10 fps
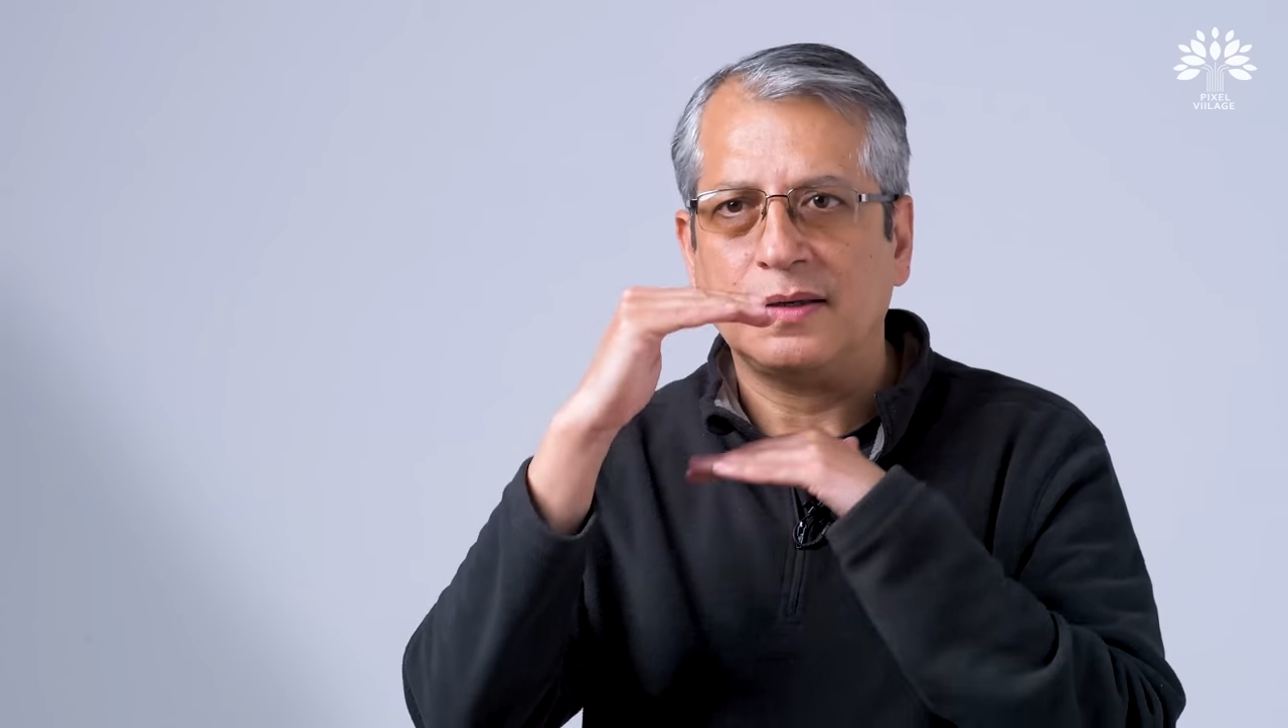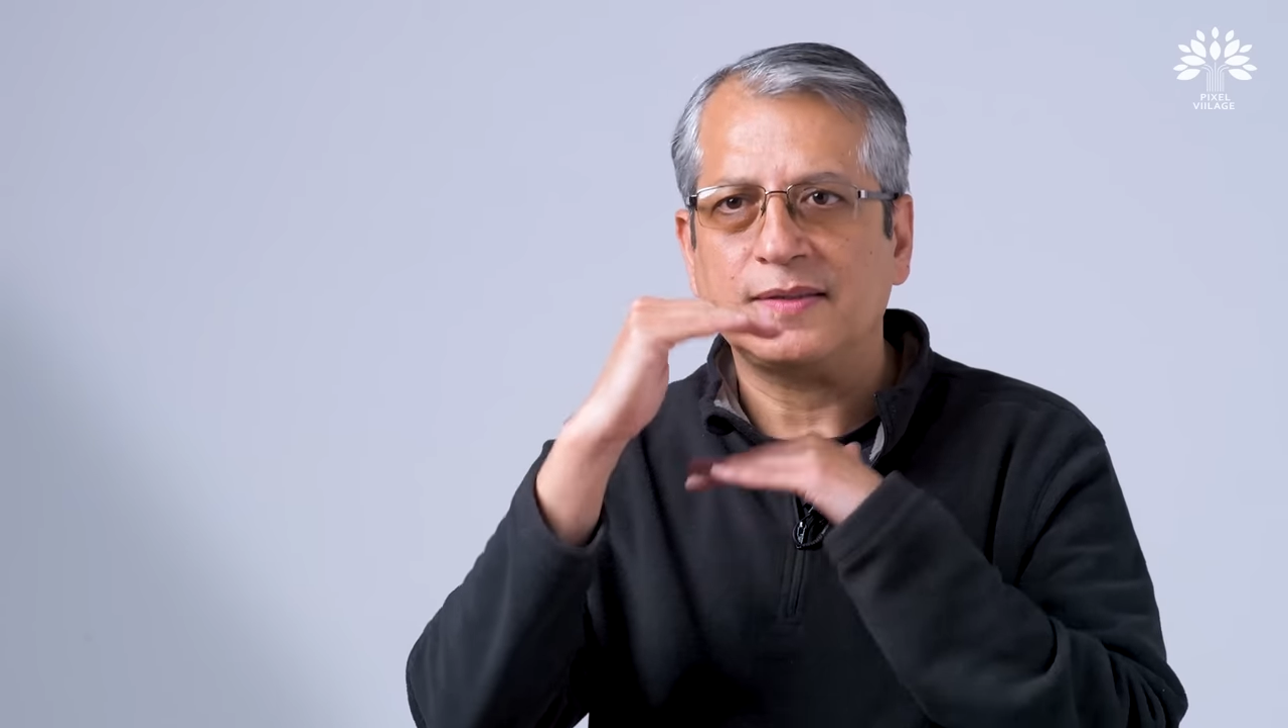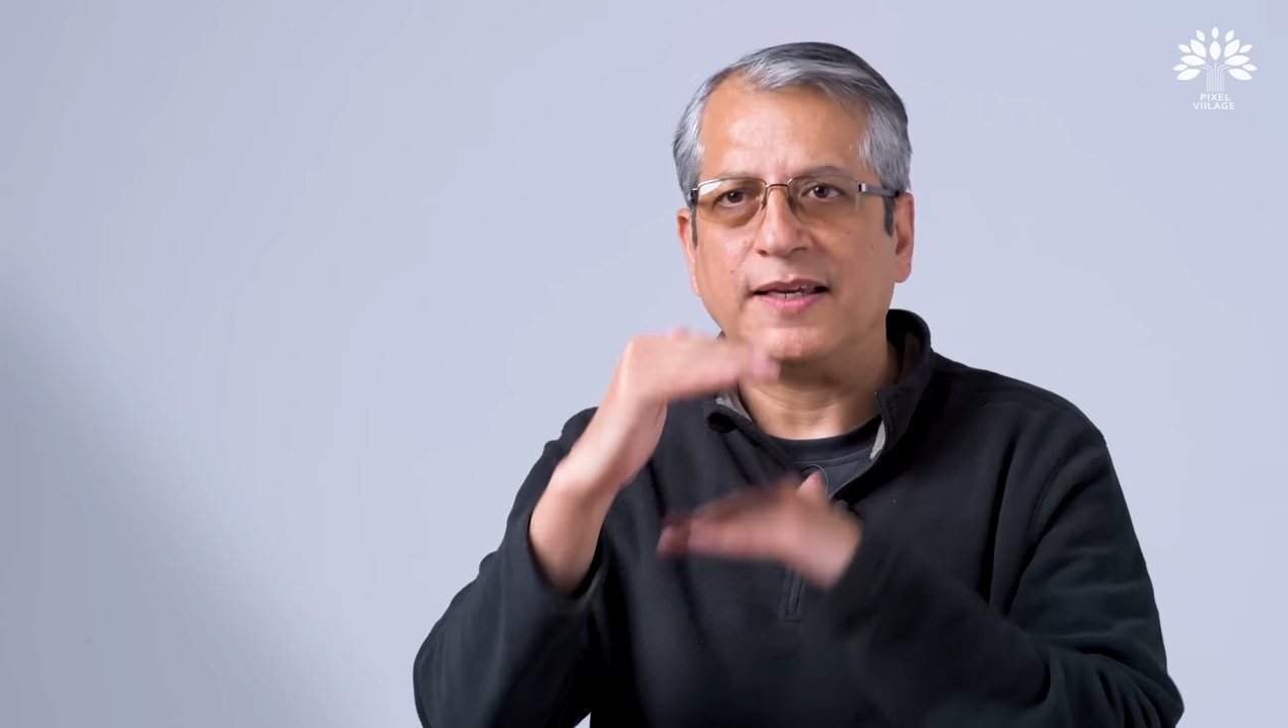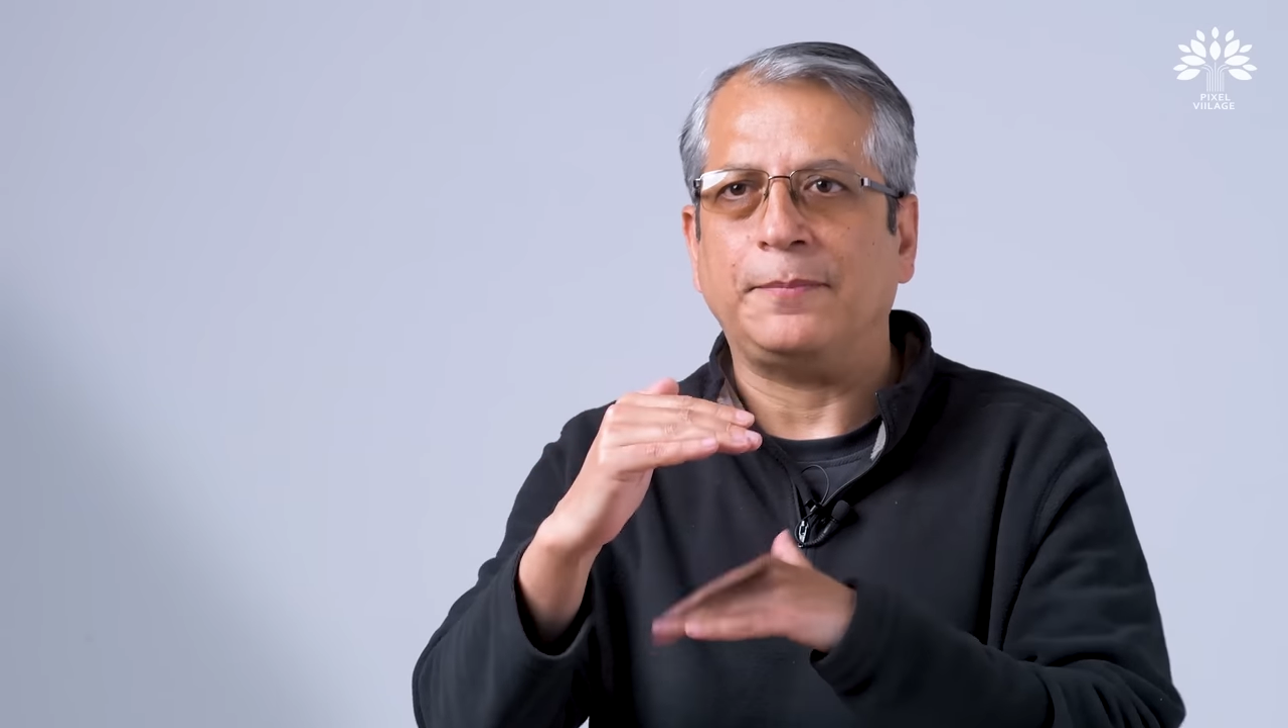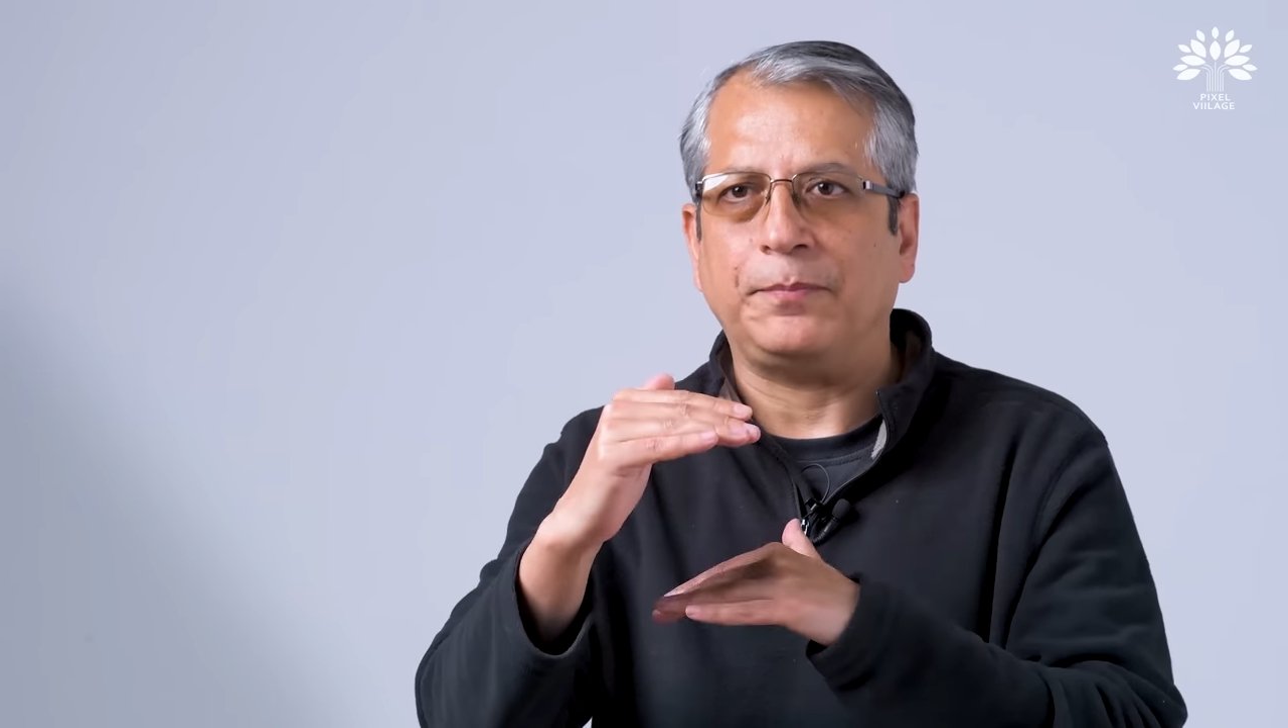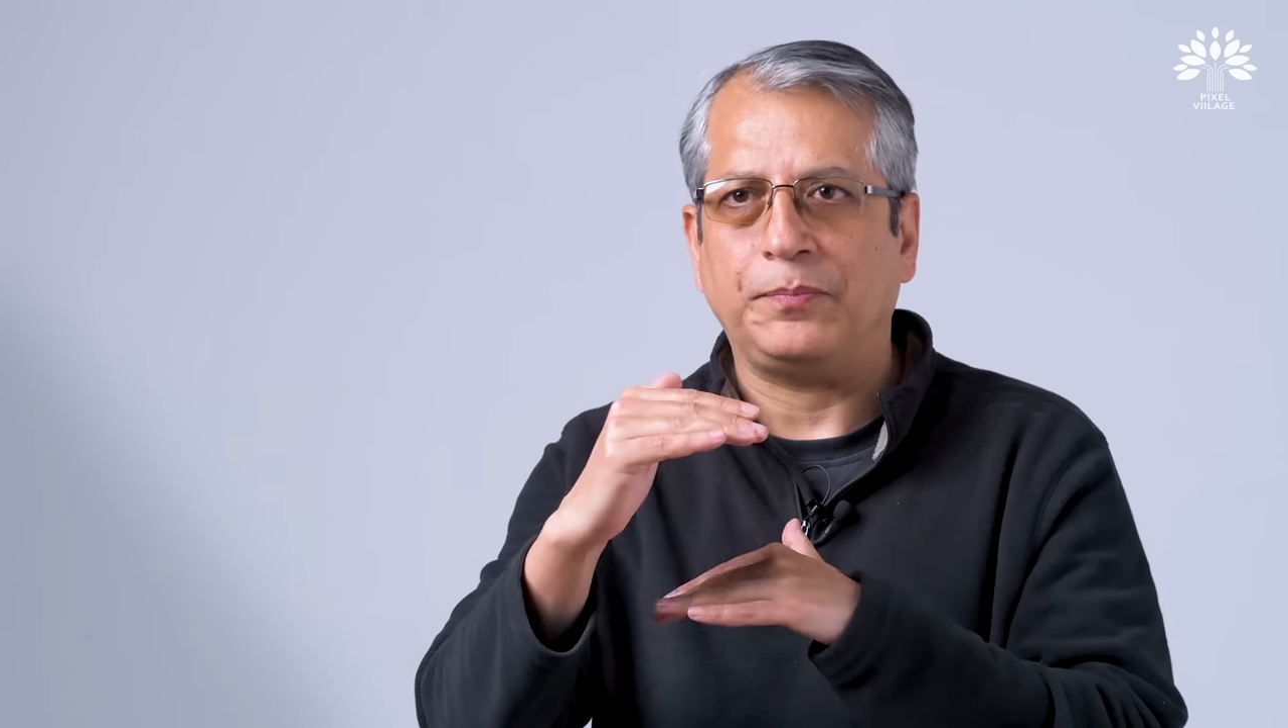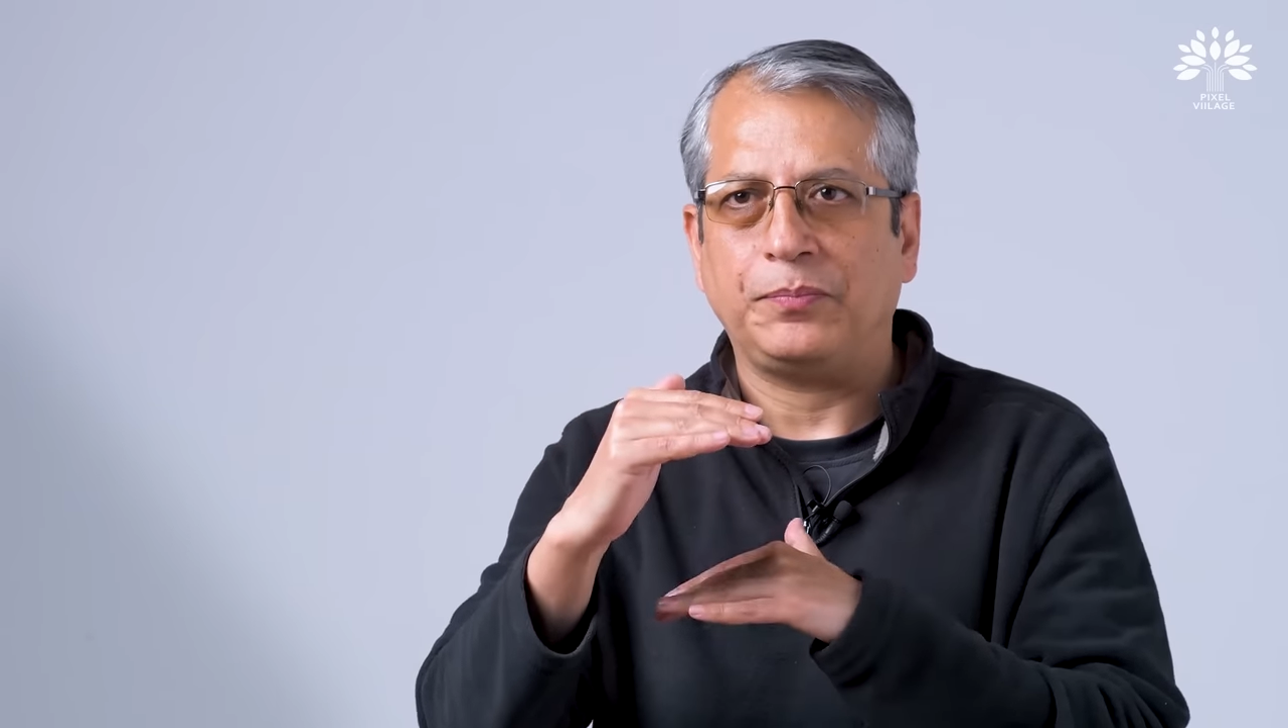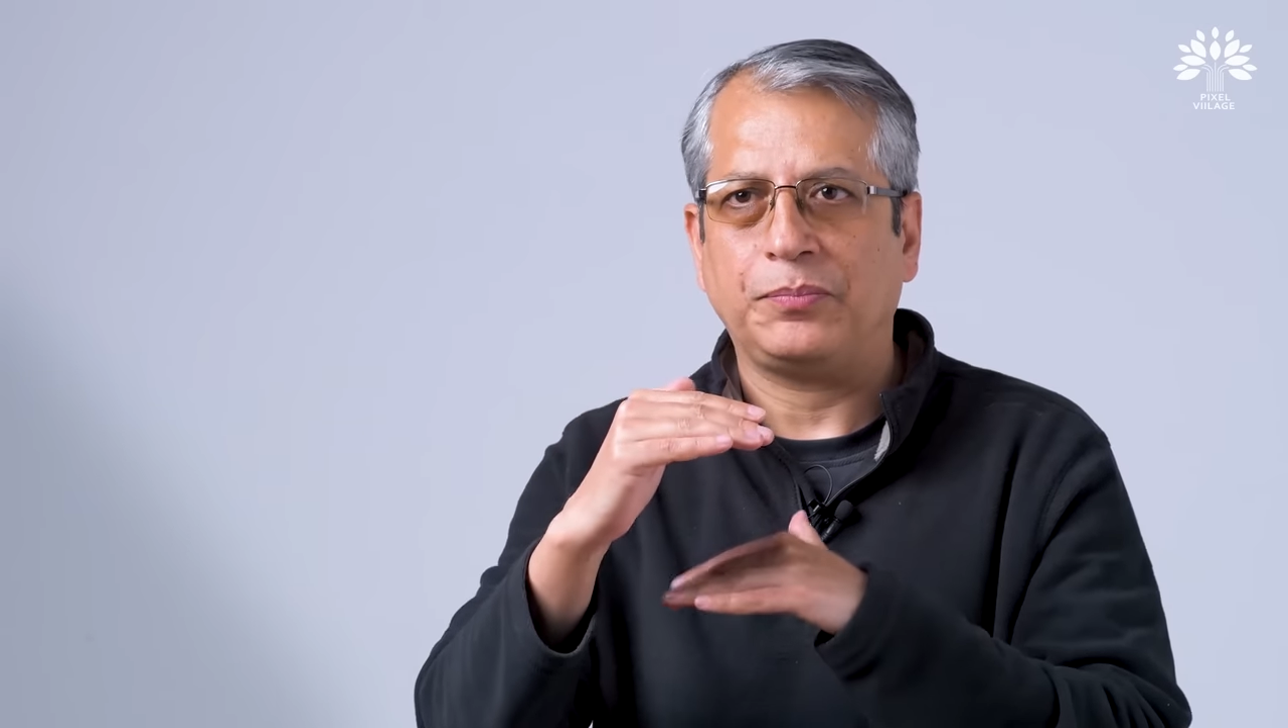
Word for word: same.